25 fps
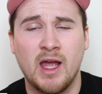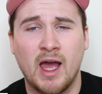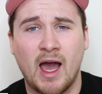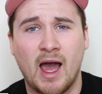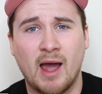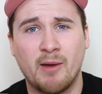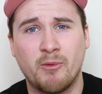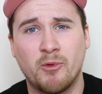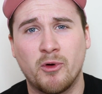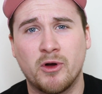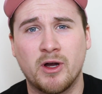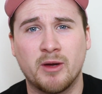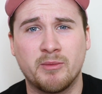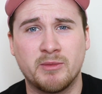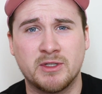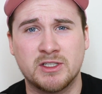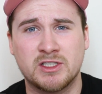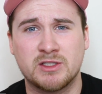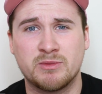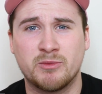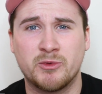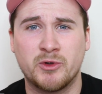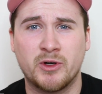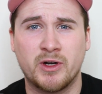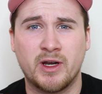I woke up
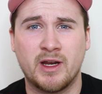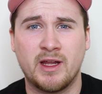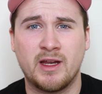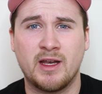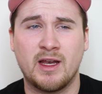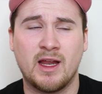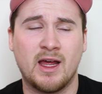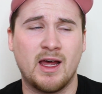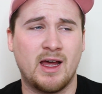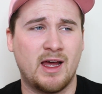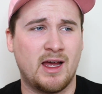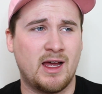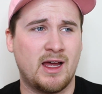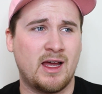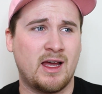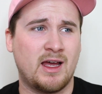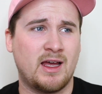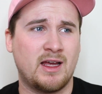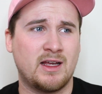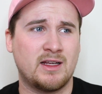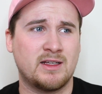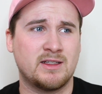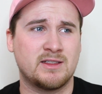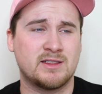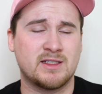this morning
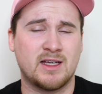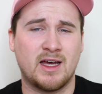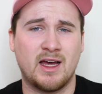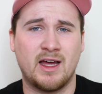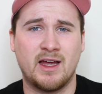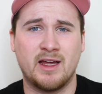and